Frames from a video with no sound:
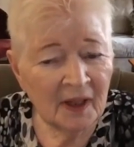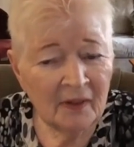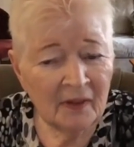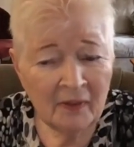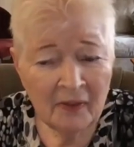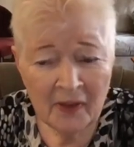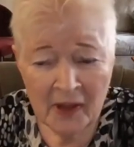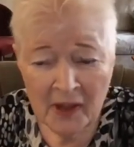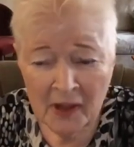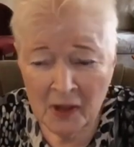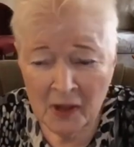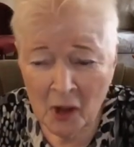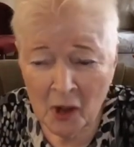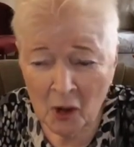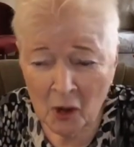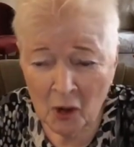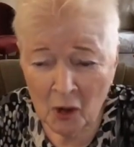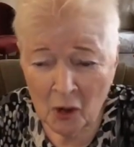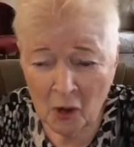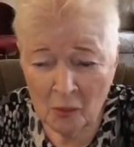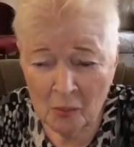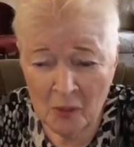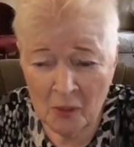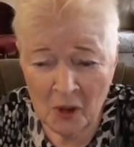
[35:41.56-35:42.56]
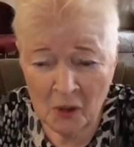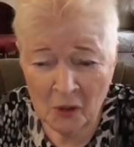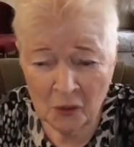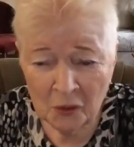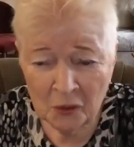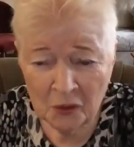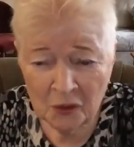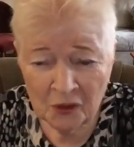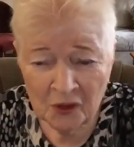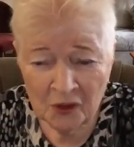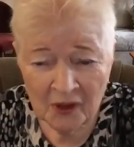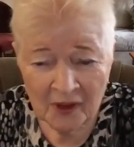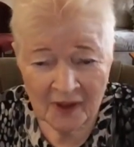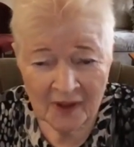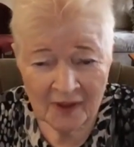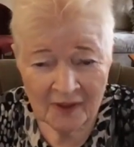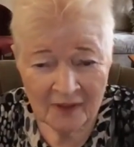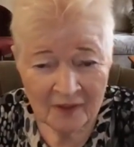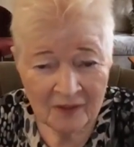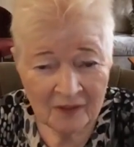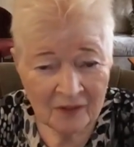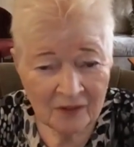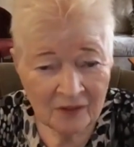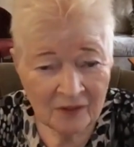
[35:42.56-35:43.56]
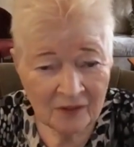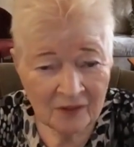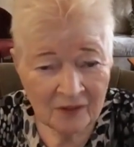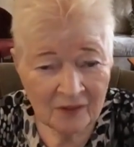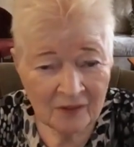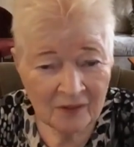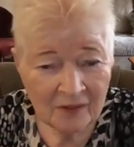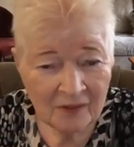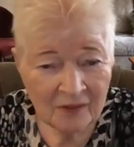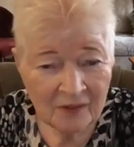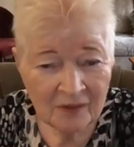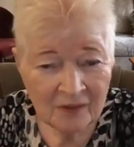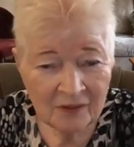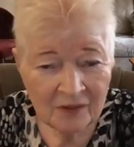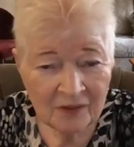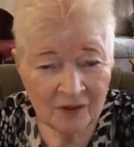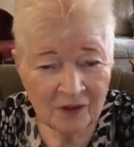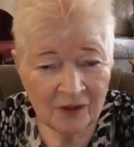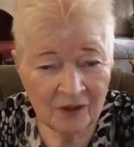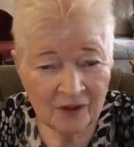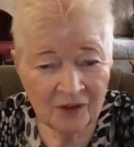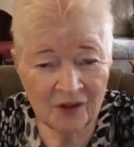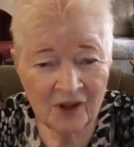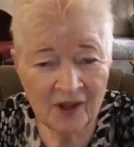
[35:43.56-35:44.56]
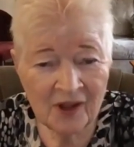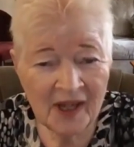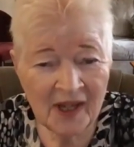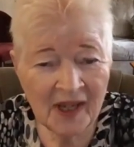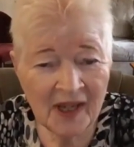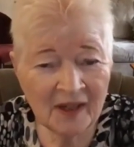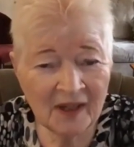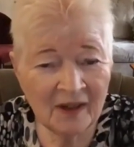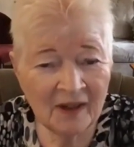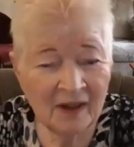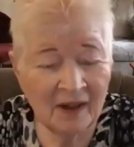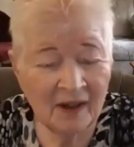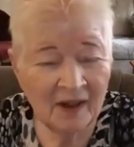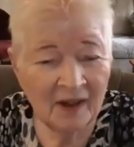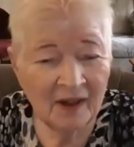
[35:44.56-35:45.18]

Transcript: And then almost to take